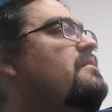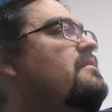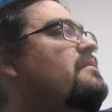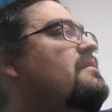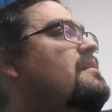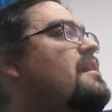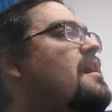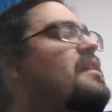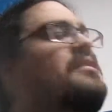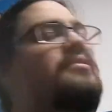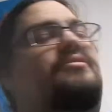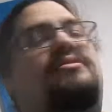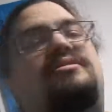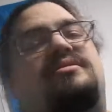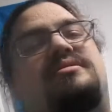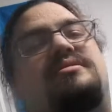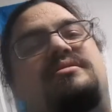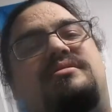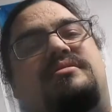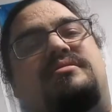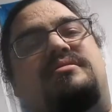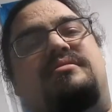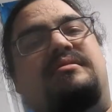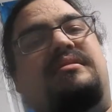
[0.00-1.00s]
I don't know,
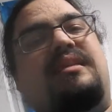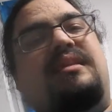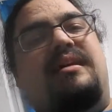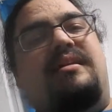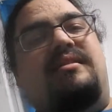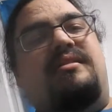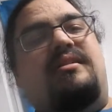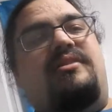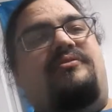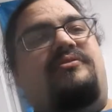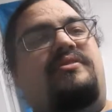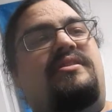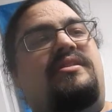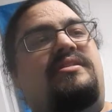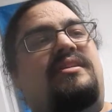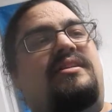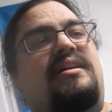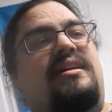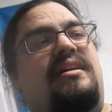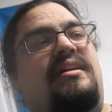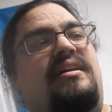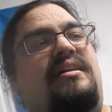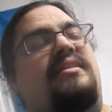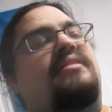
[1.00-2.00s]
just late enough in the
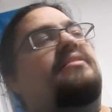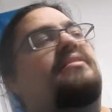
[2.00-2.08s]
day,